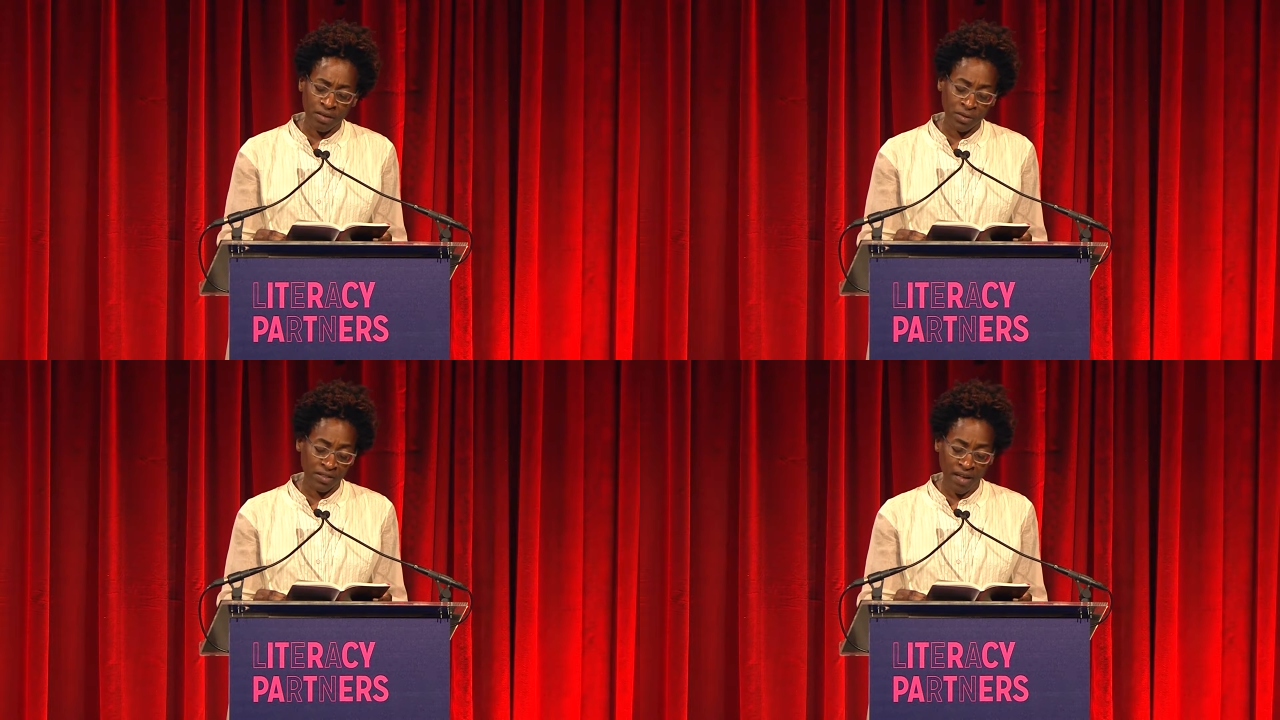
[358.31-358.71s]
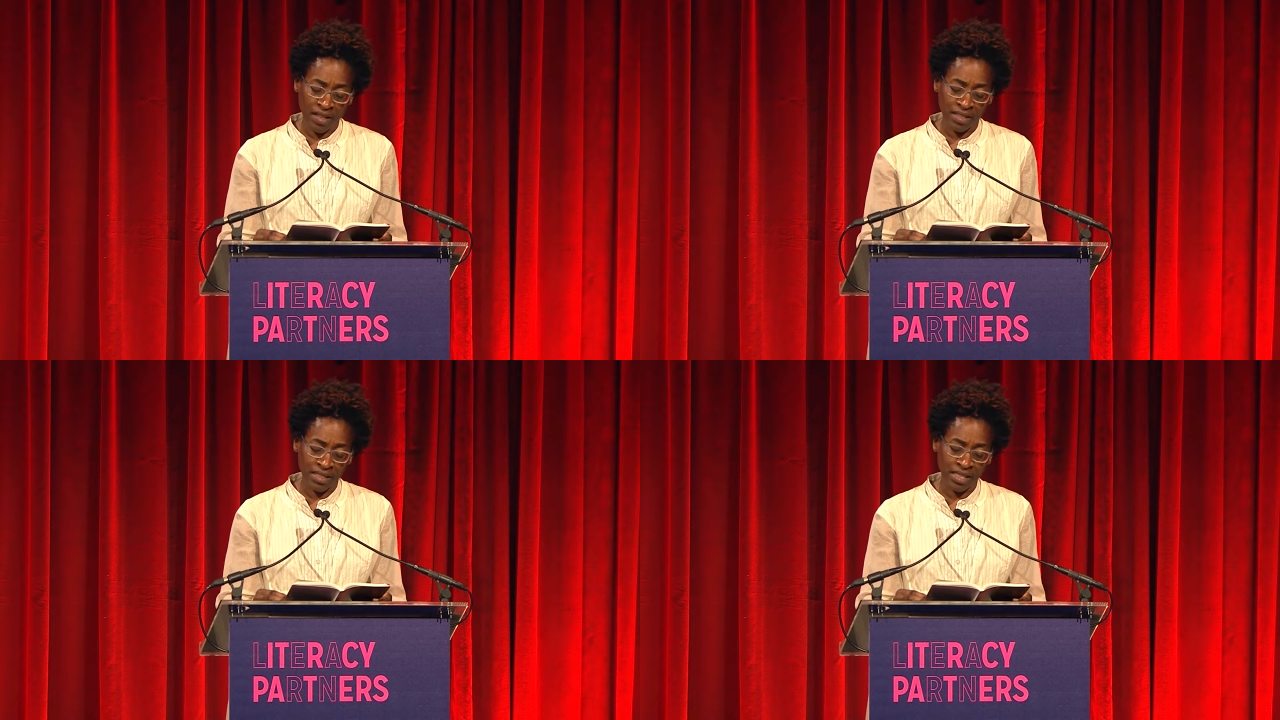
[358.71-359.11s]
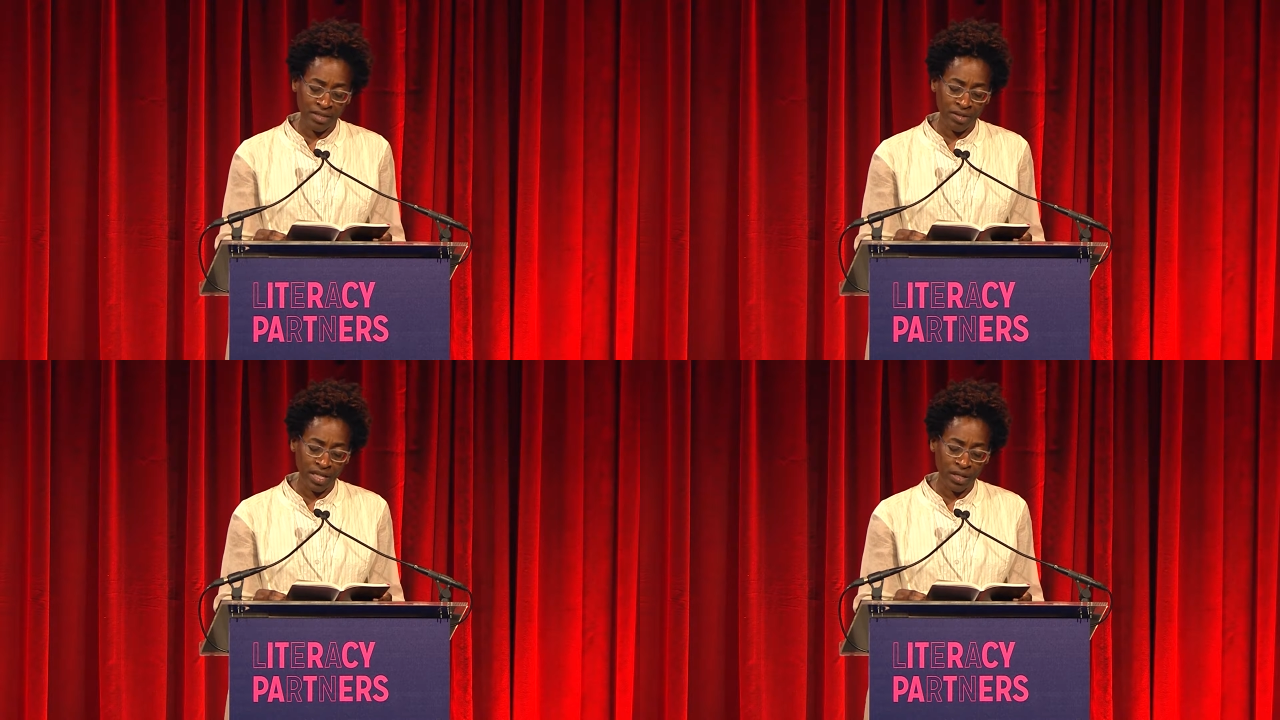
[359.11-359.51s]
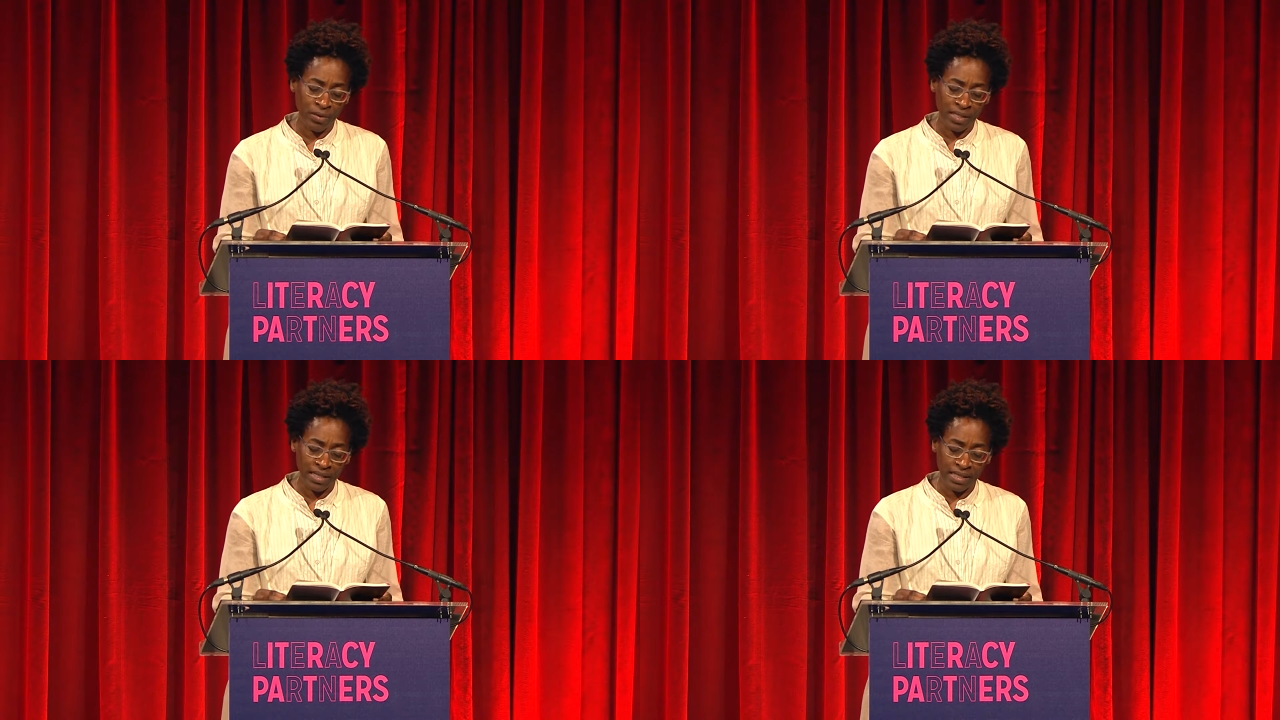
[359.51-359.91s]
was volunteering who
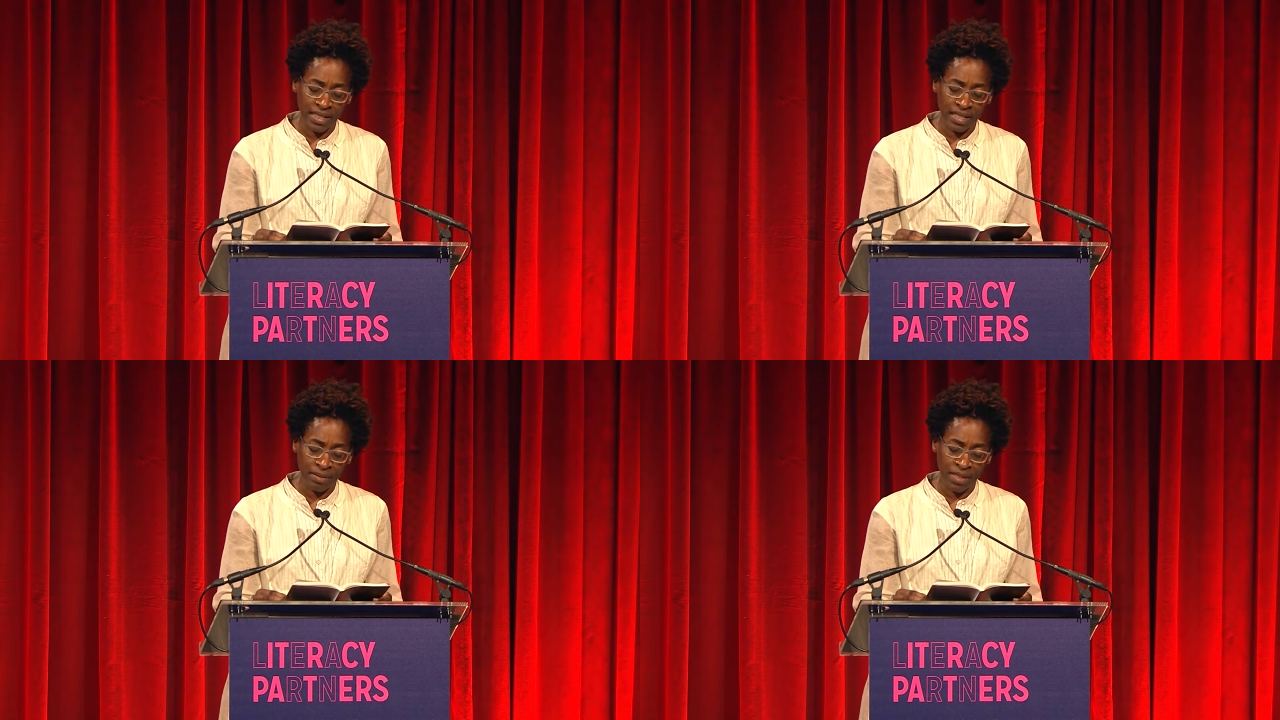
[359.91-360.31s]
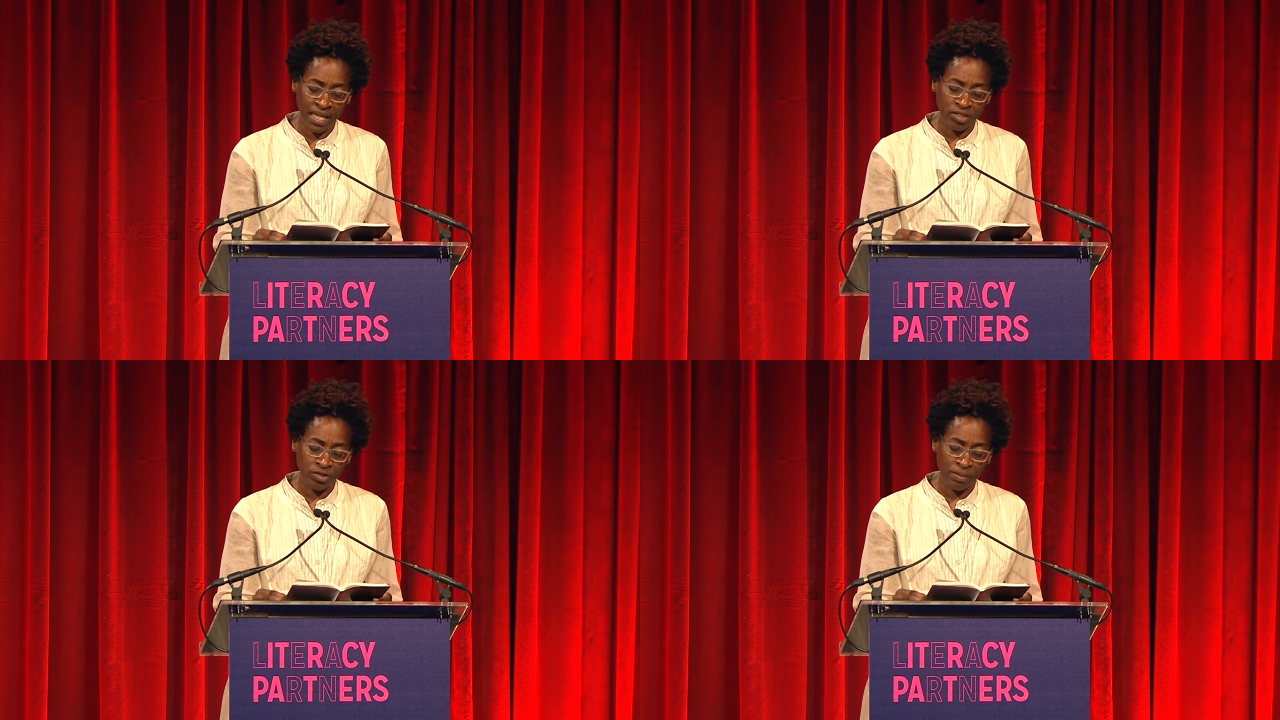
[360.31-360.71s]
would sneak them an extra